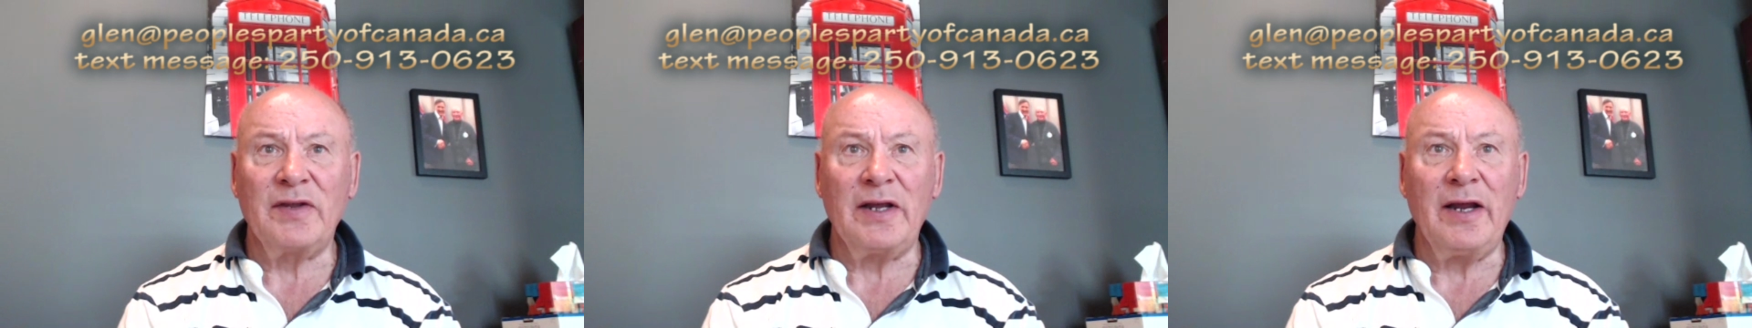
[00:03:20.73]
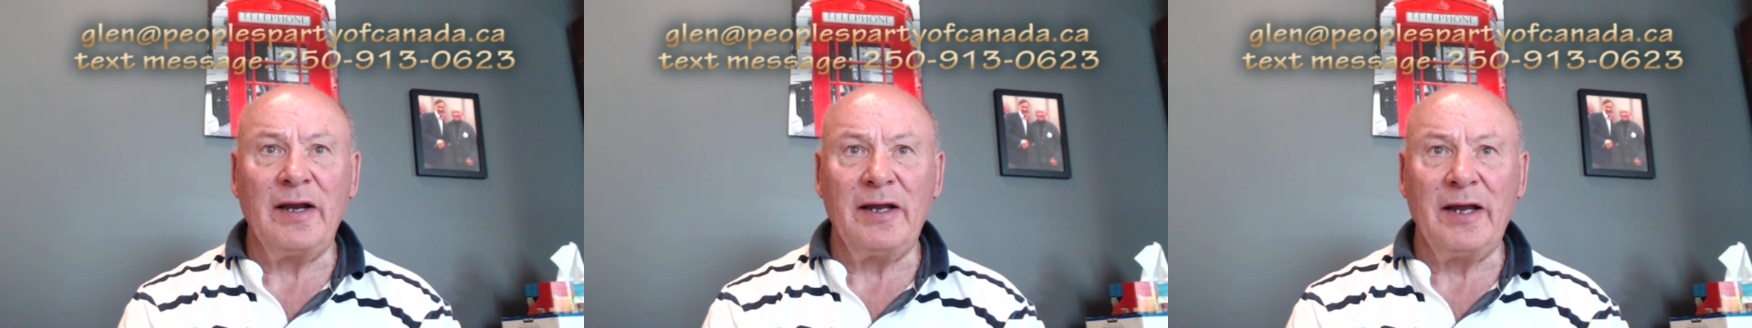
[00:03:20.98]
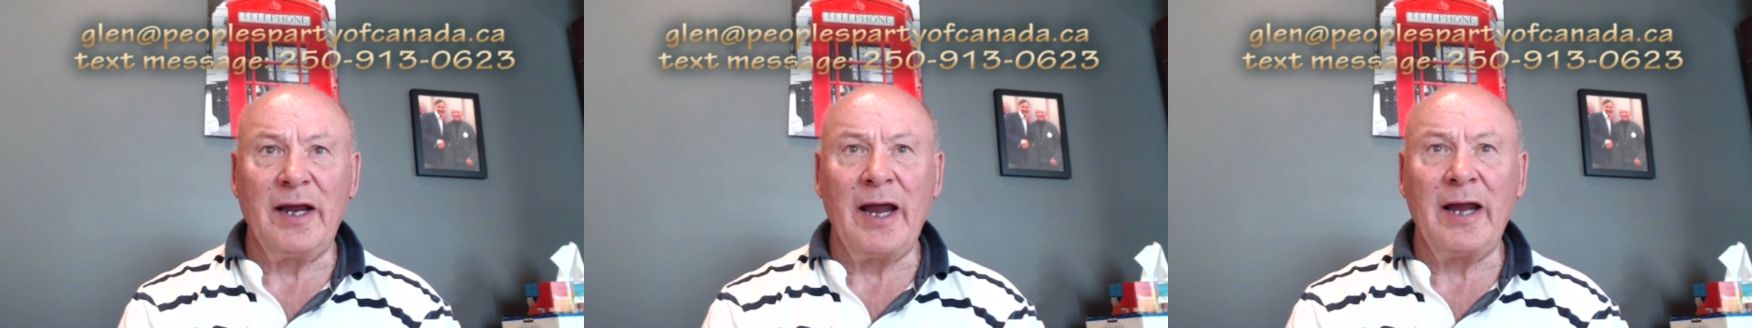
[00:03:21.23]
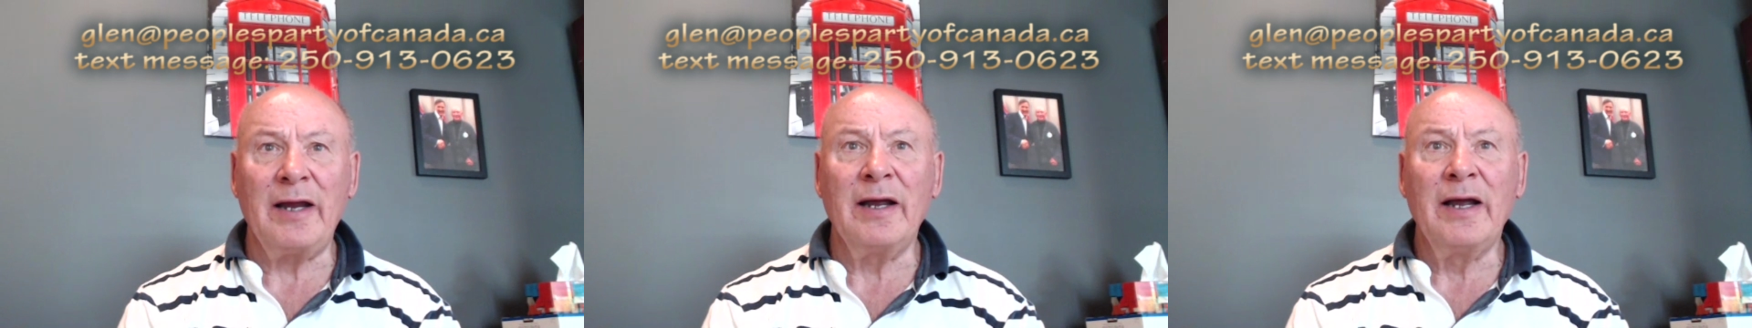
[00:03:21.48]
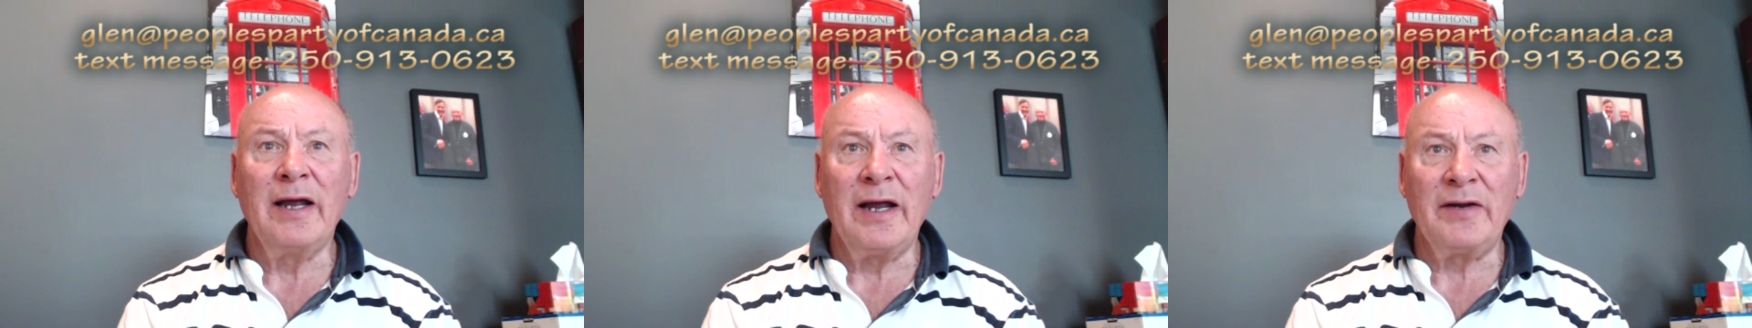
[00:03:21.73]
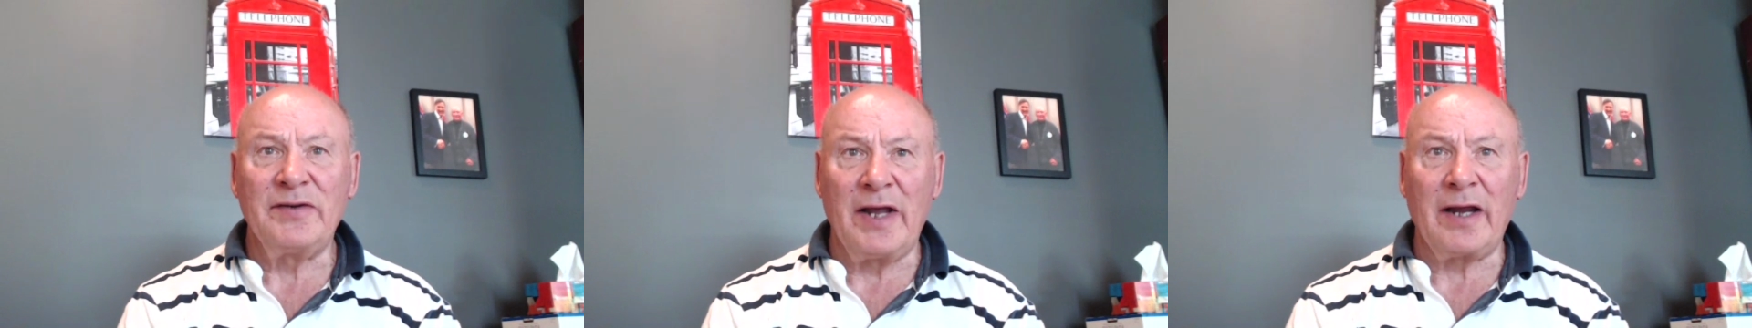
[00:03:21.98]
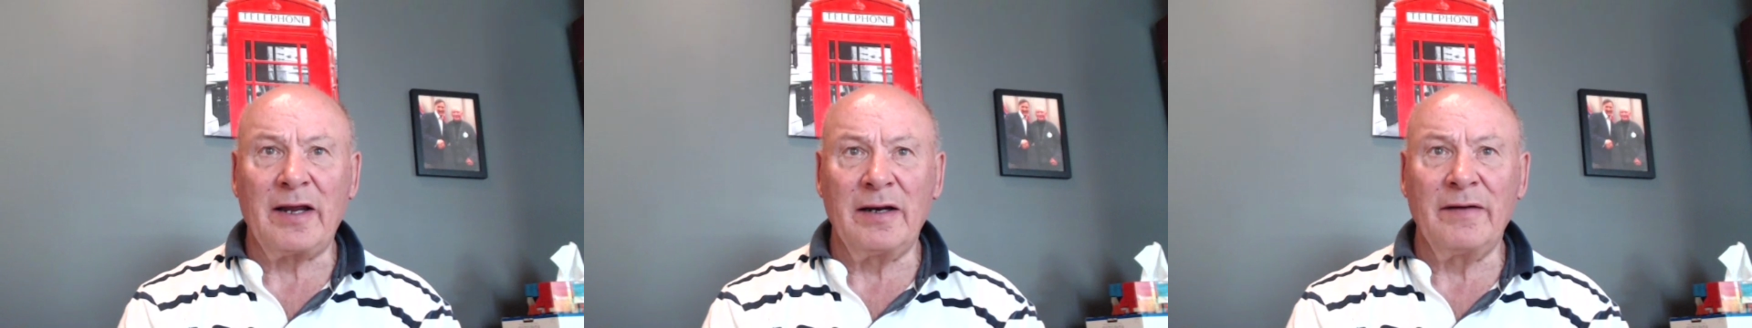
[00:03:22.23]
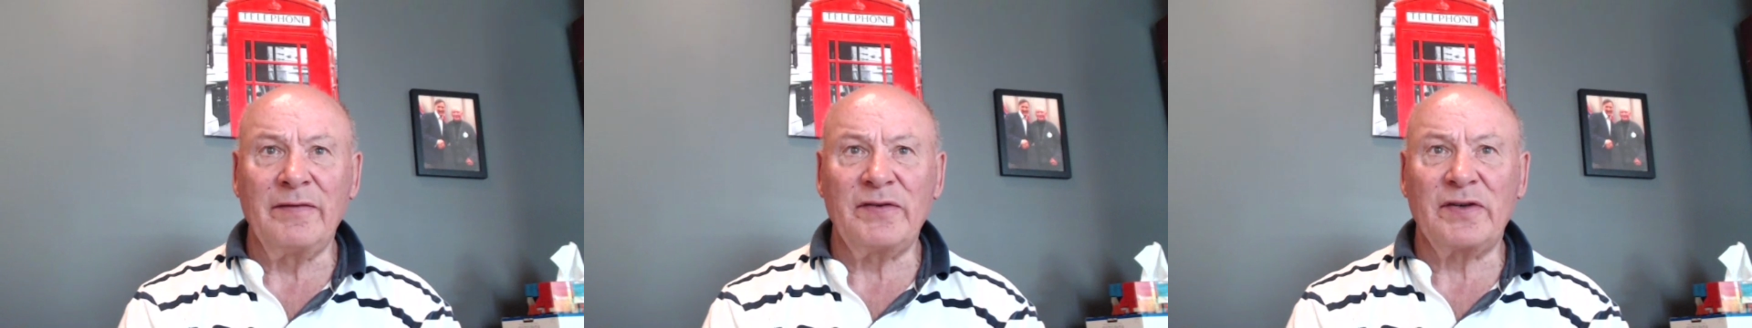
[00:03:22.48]
the EDA
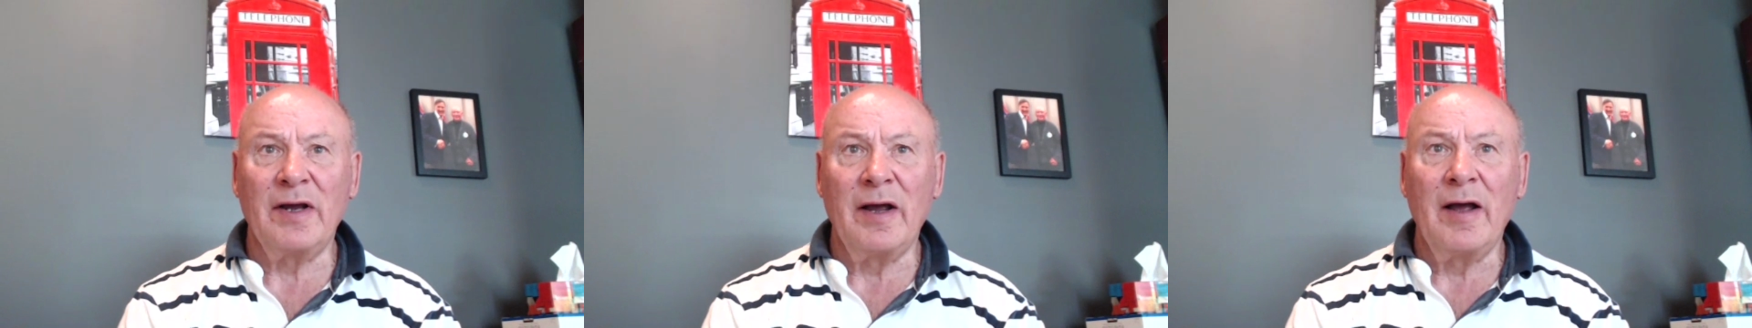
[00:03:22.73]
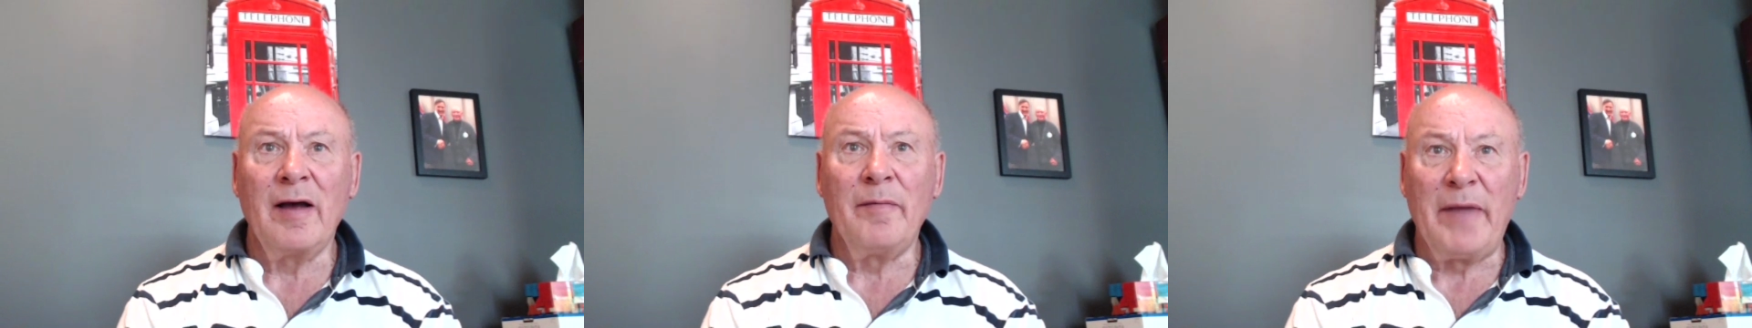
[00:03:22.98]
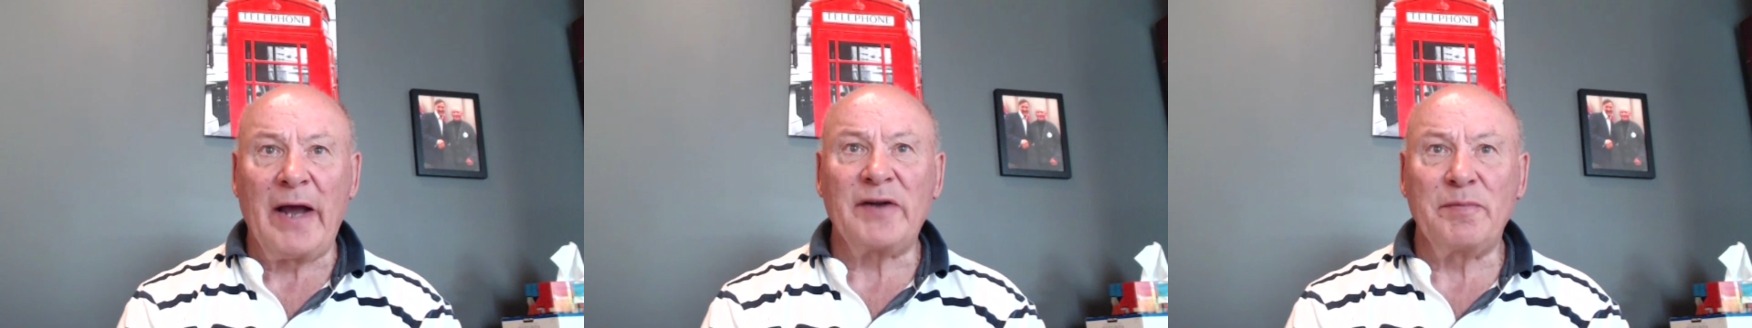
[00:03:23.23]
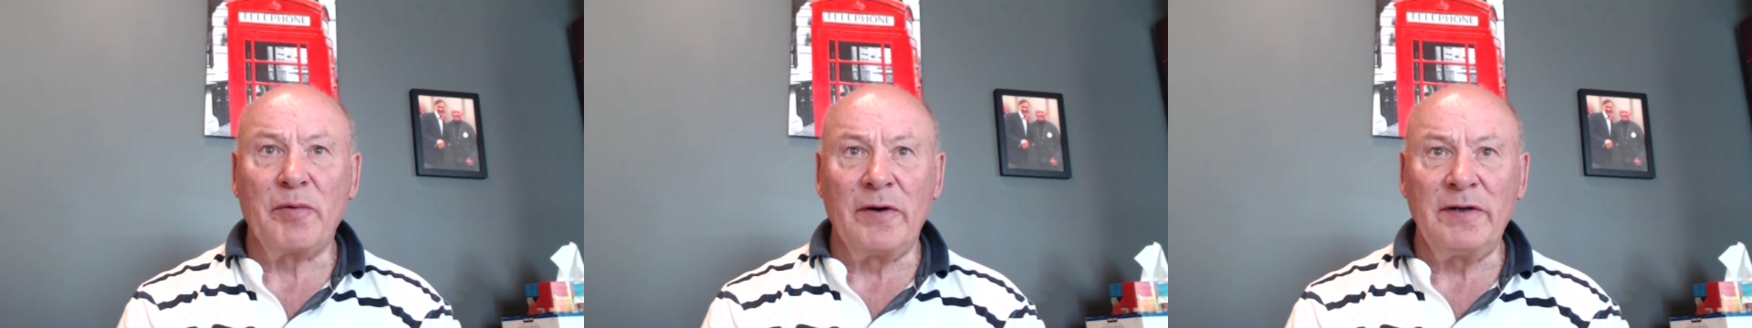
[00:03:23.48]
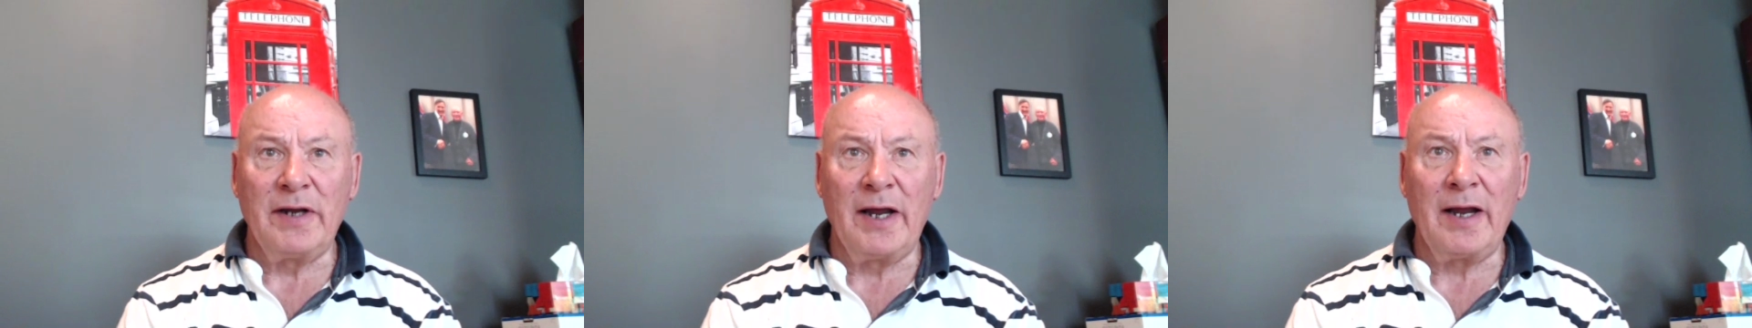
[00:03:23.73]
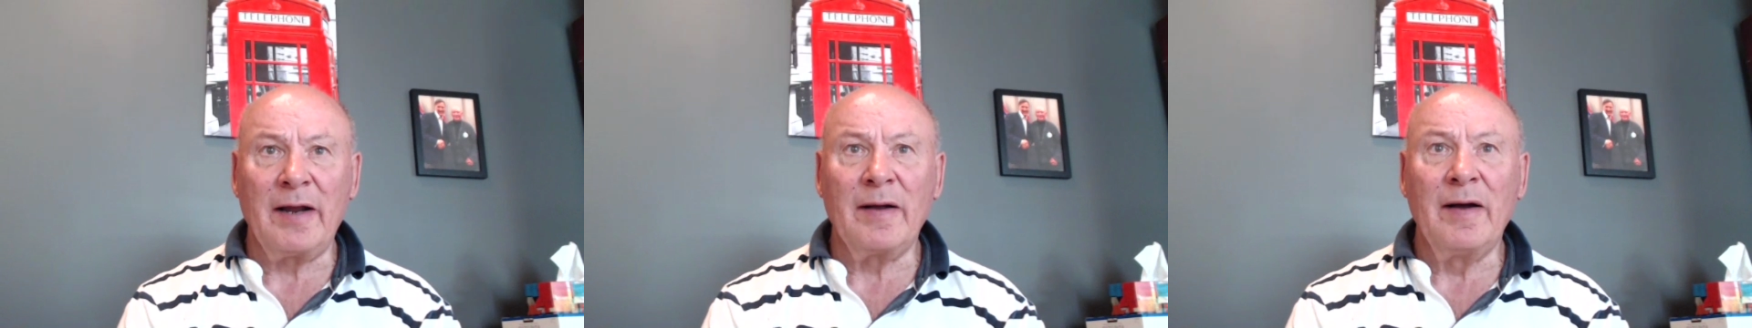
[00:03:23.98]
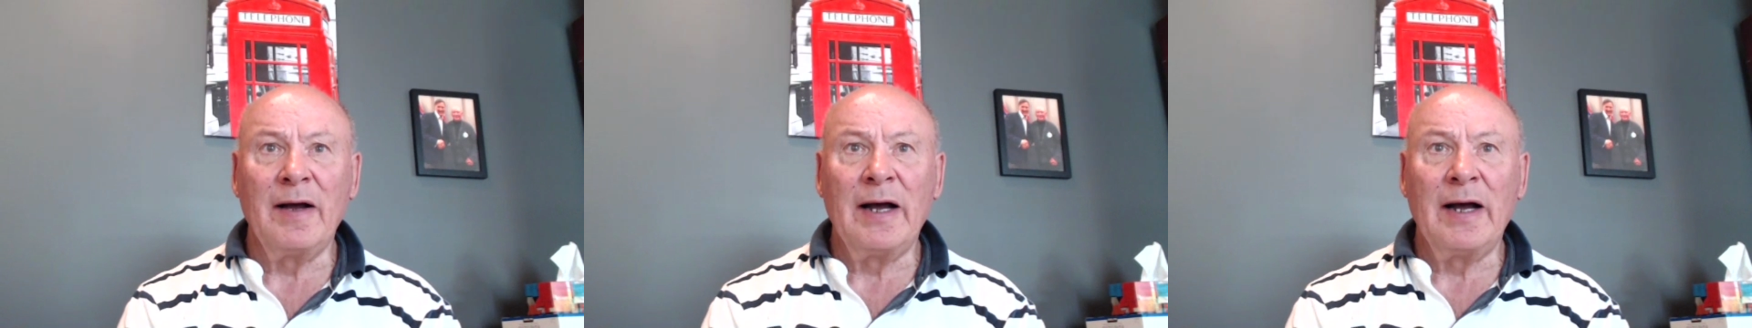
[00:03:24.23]
executives, Max Bernier,